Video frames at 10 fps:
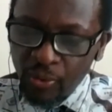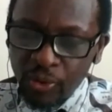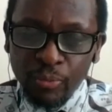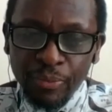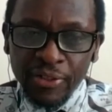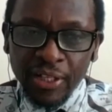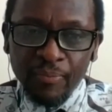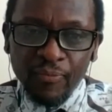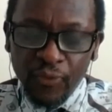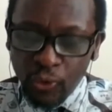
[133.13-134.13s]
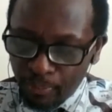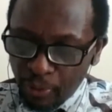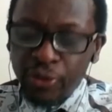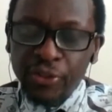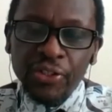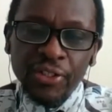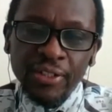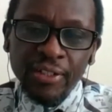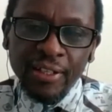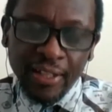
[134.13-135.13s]
bring some few points
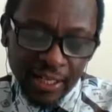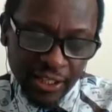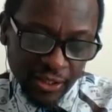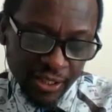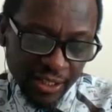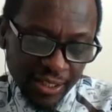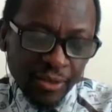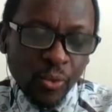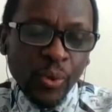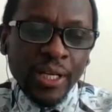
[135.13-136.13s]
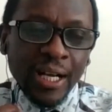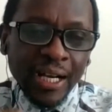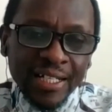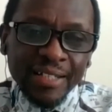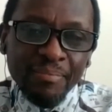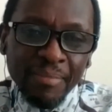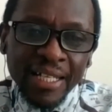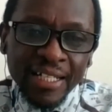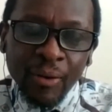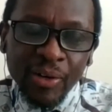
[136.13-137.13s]
that we can
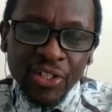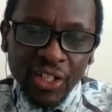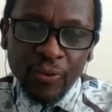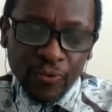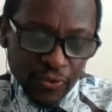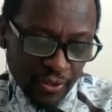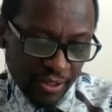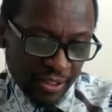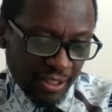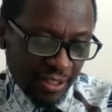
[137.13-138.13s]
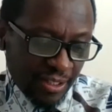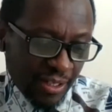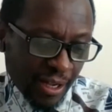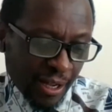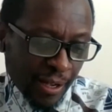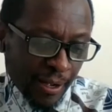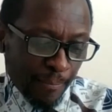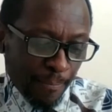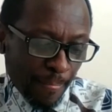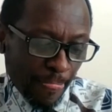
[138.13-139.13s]
remind ourselves
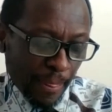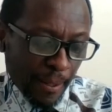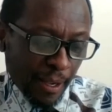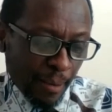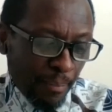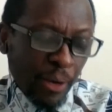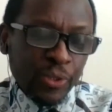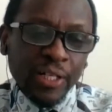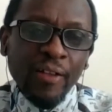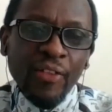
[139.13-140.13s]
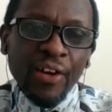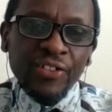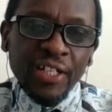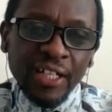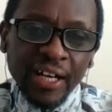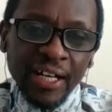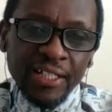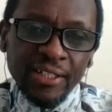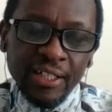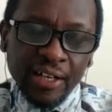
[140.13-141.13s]
about the risen
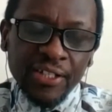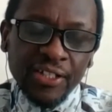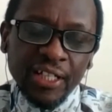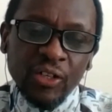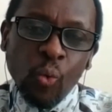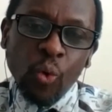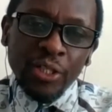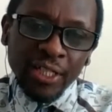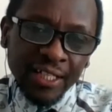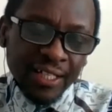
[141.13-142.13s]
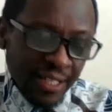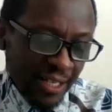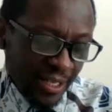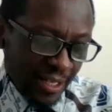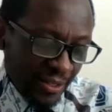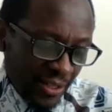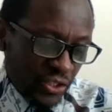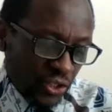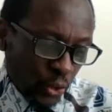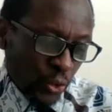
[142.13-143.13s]
Christ and what these
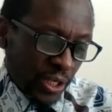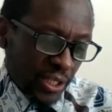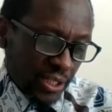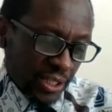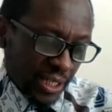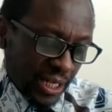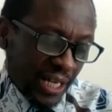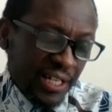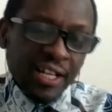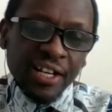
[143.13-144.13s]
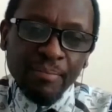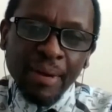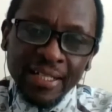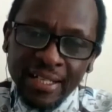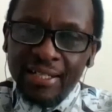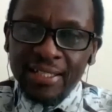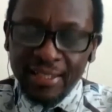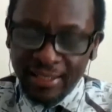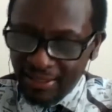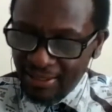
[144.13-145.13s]
stories can remind us
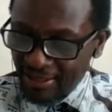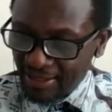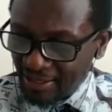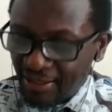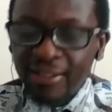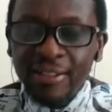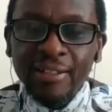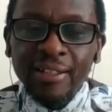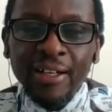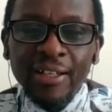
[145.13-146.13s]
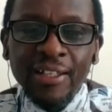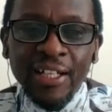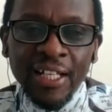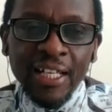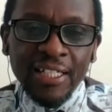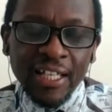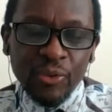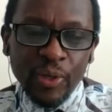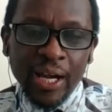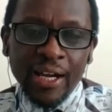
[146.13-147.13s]
in the days that
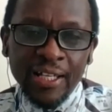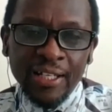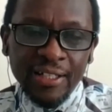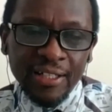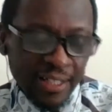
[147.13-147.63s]
we are in.